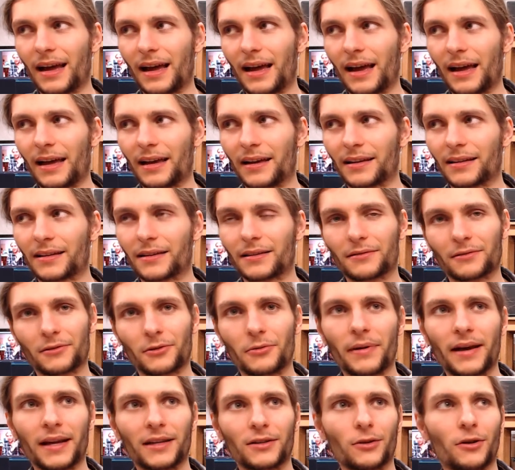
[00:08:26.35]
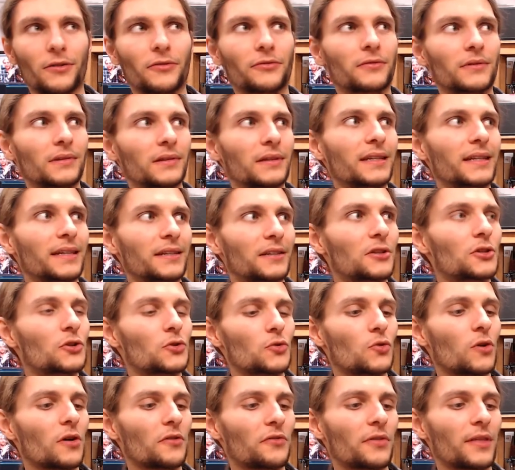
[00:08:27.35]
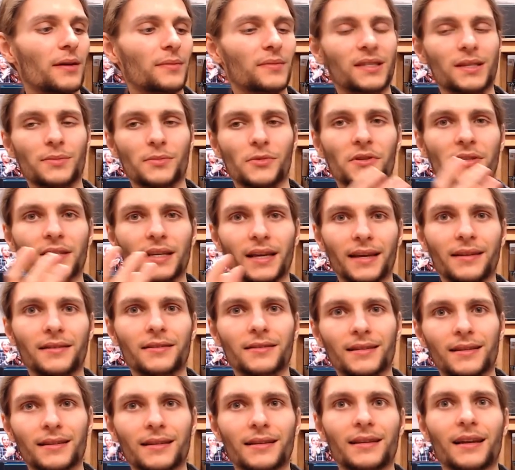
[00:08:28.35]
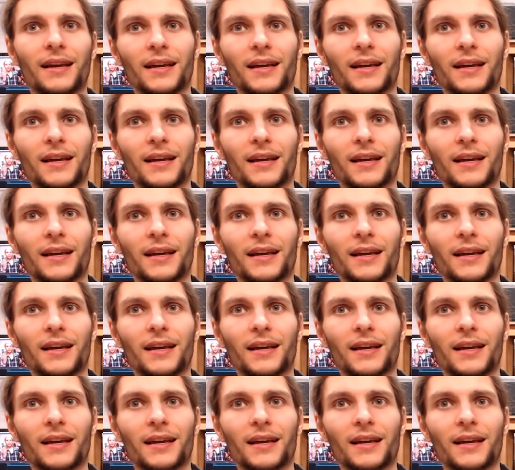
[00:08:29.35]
I quite often need 2 of them simultaneously,